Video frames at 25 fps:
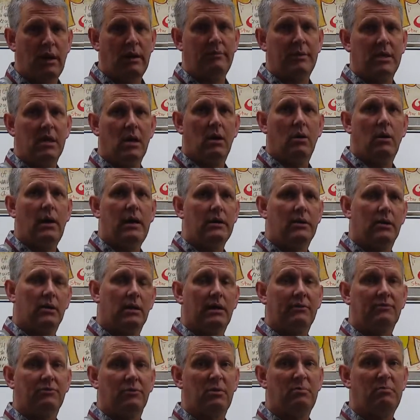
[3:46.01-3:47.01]
the O-N, you're left
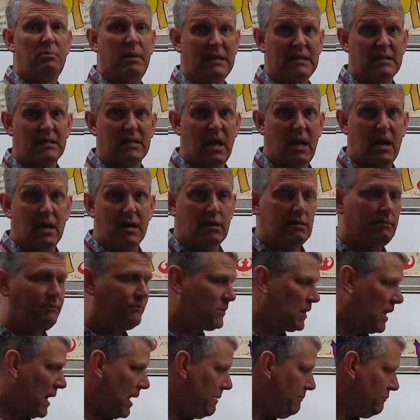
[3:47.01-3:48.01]
with besar,
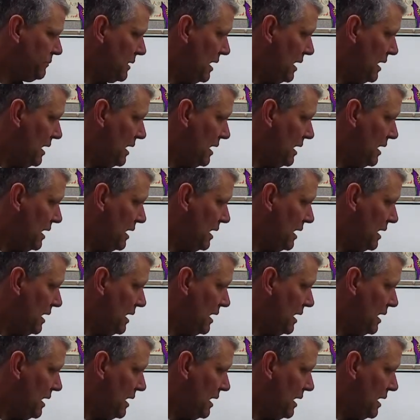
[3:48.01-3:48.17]
okay?